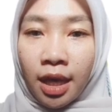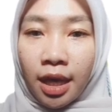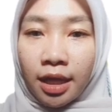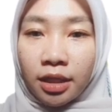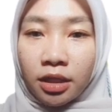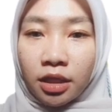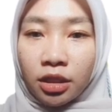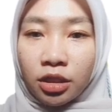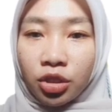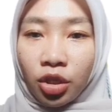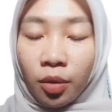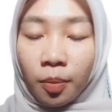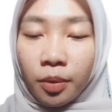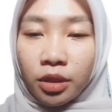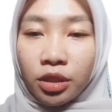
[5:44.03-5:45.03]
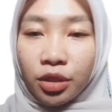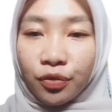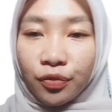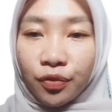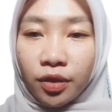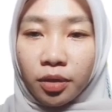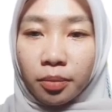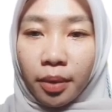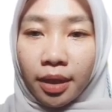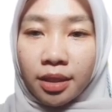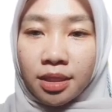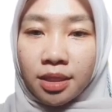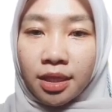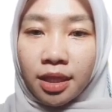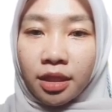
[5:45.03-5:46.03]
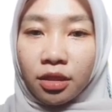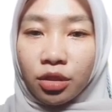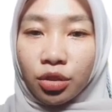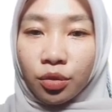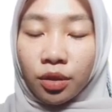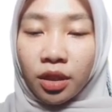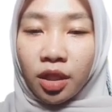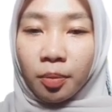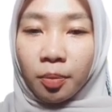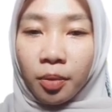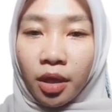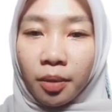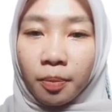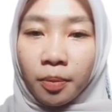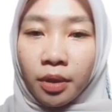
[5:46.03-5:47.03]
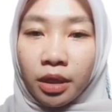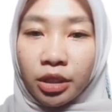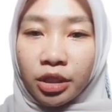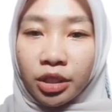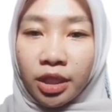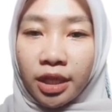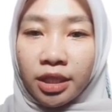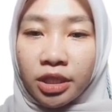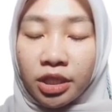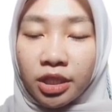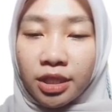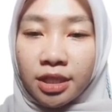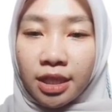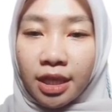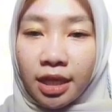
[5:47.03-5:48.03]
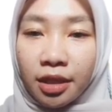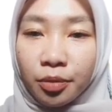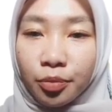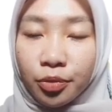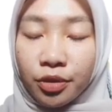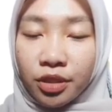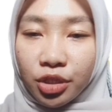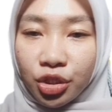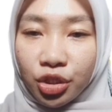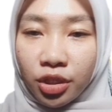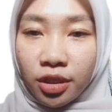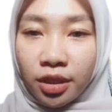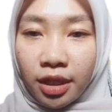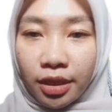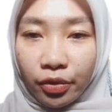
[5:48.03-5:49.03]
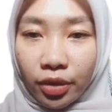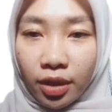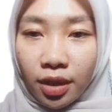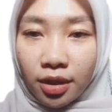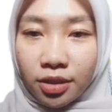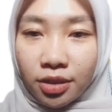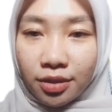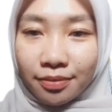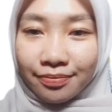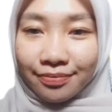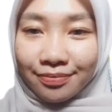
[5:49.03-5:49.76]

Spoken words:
and adopt a different mindset to keep up changes in precision agriculture.